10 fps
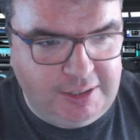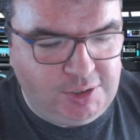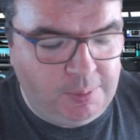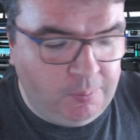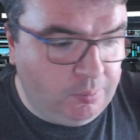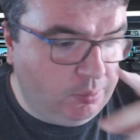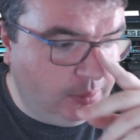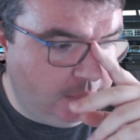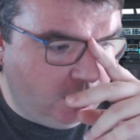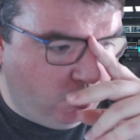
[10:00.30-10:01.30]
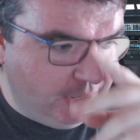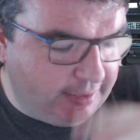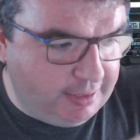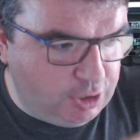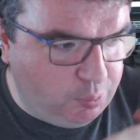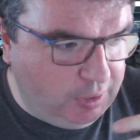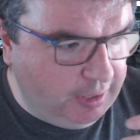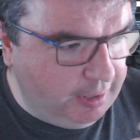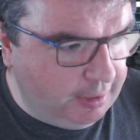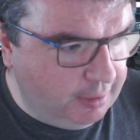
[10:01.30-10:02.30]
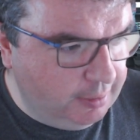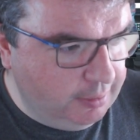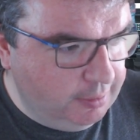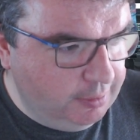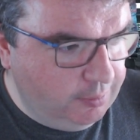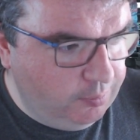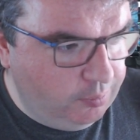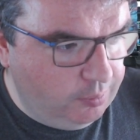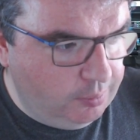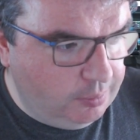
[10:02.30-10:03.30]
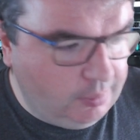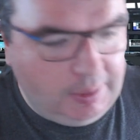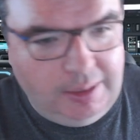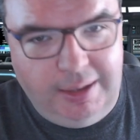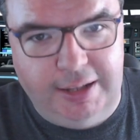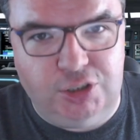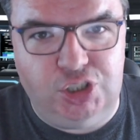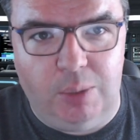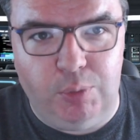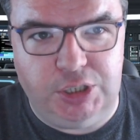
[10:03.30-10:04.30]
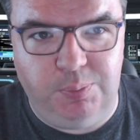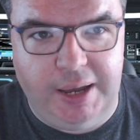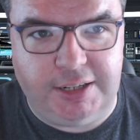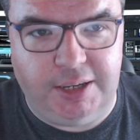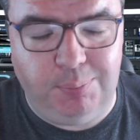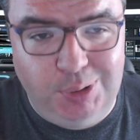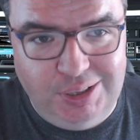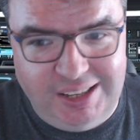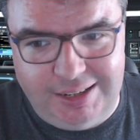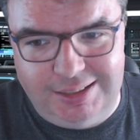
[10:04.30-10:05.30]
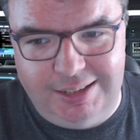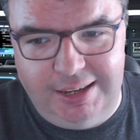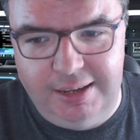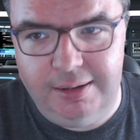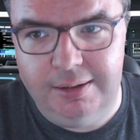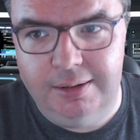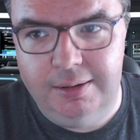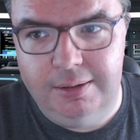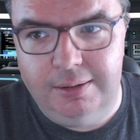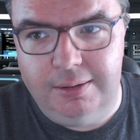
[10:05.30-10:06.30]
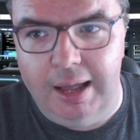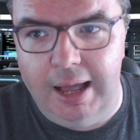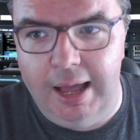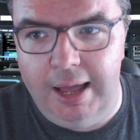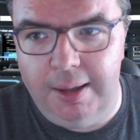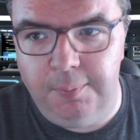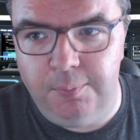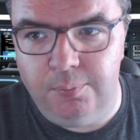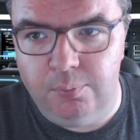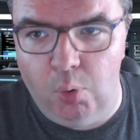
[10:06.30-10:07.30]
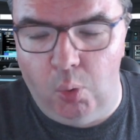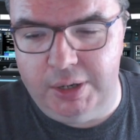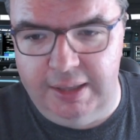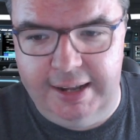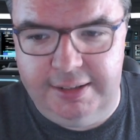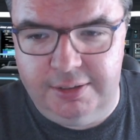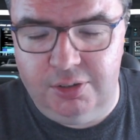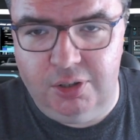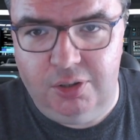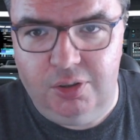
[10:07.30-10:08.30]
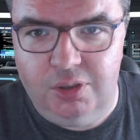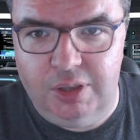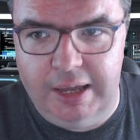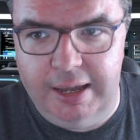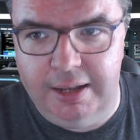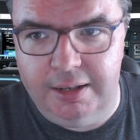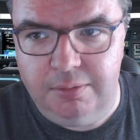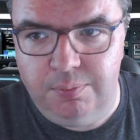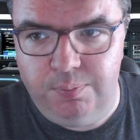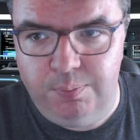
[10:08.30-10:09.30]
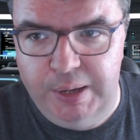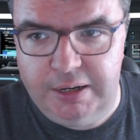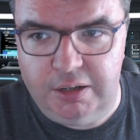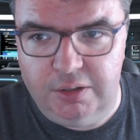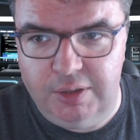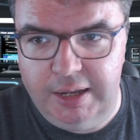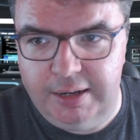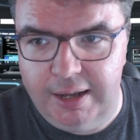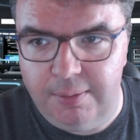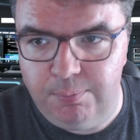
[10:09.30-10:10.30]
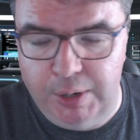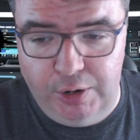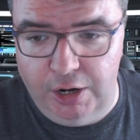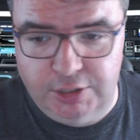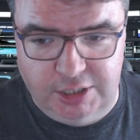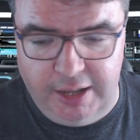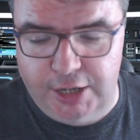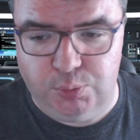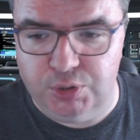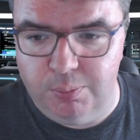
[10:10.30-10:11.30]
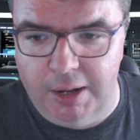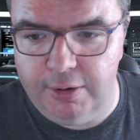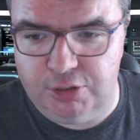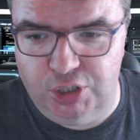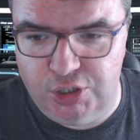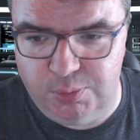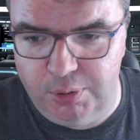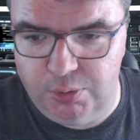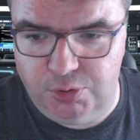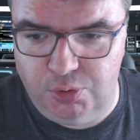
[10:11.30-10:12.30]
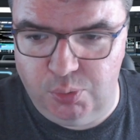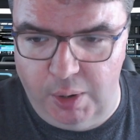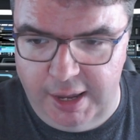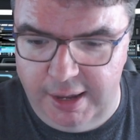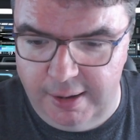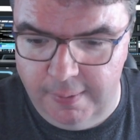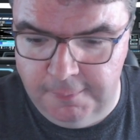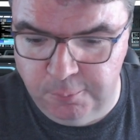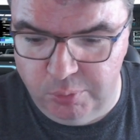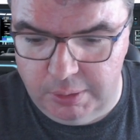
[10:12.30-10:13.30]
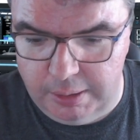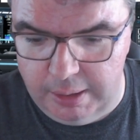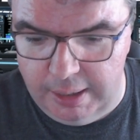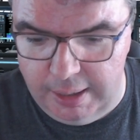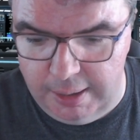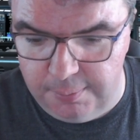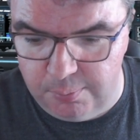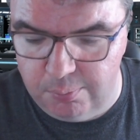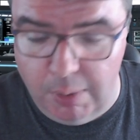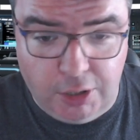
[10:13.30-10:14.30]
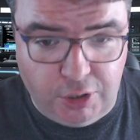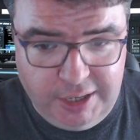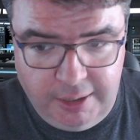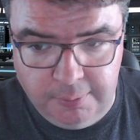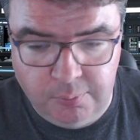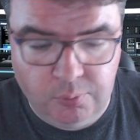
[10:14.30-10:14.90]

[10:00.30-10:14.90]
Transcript: is depicted as being in some respect like politically um more enlightened than beta than um Barrayar's an actual democracy as opposed to a um monarchy